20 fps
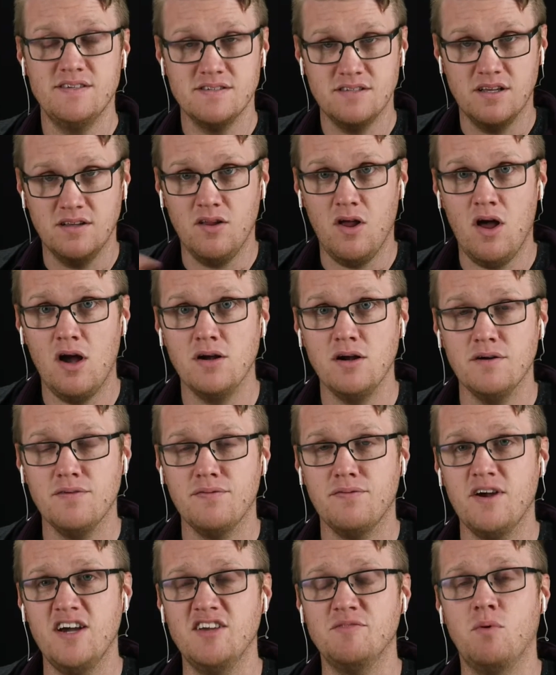a longer
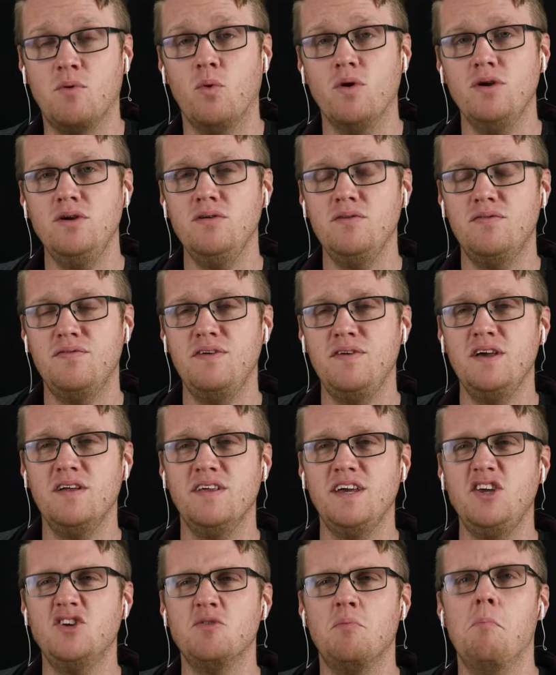phrase, but where you feel
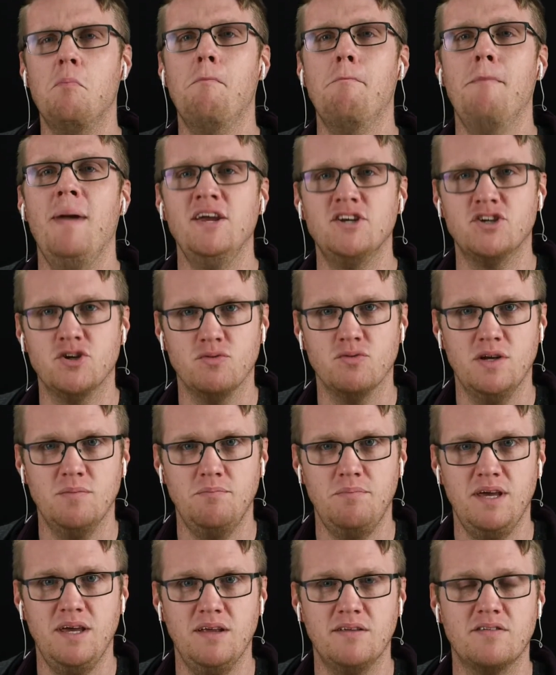each measure
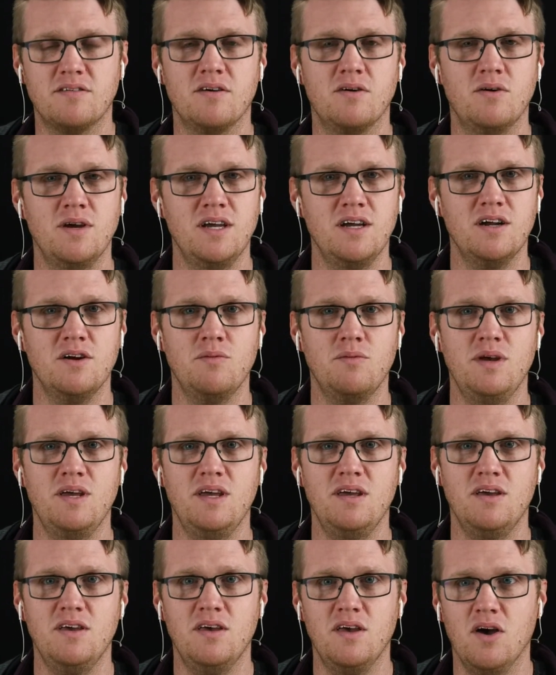repeats. So here
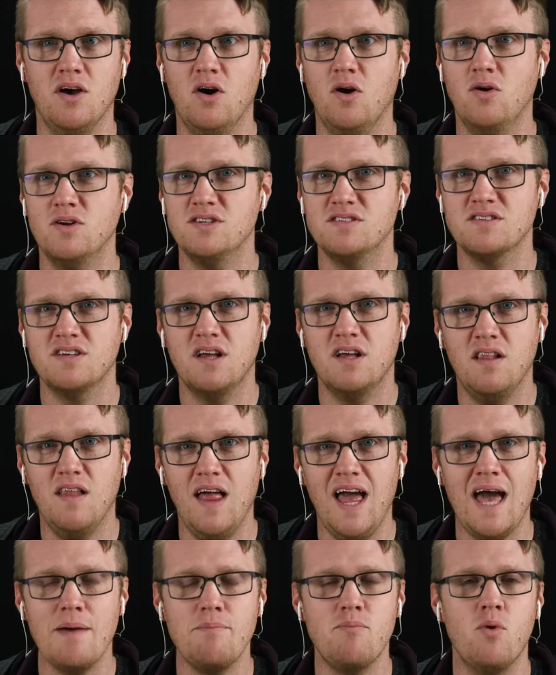we go. Just
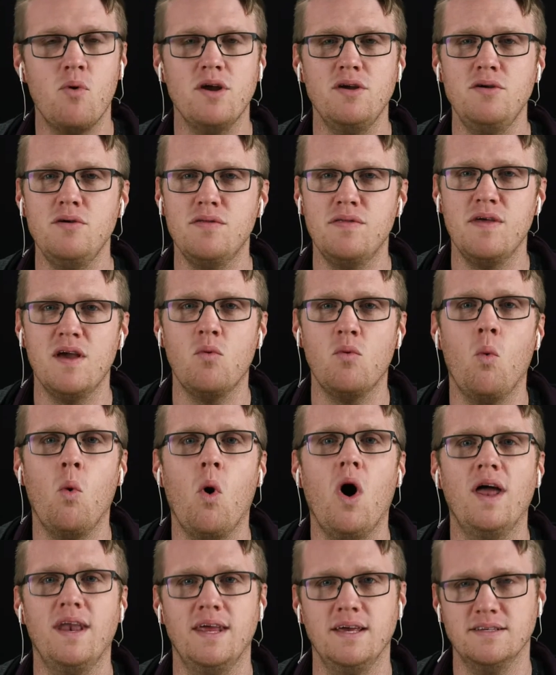clap where you think
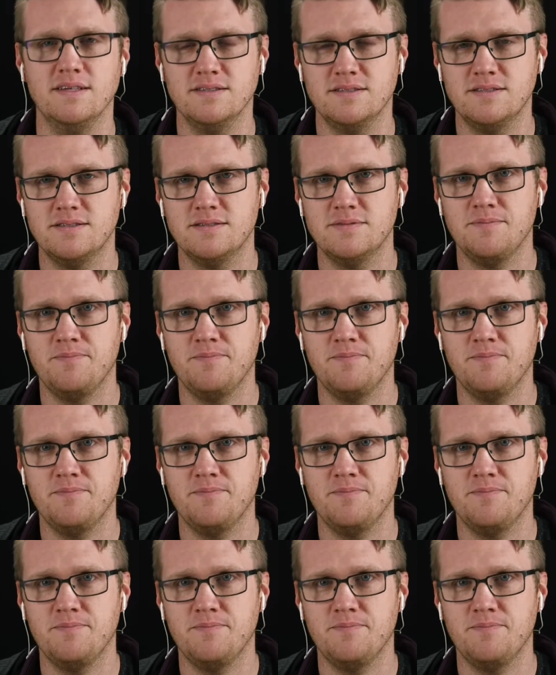1 is.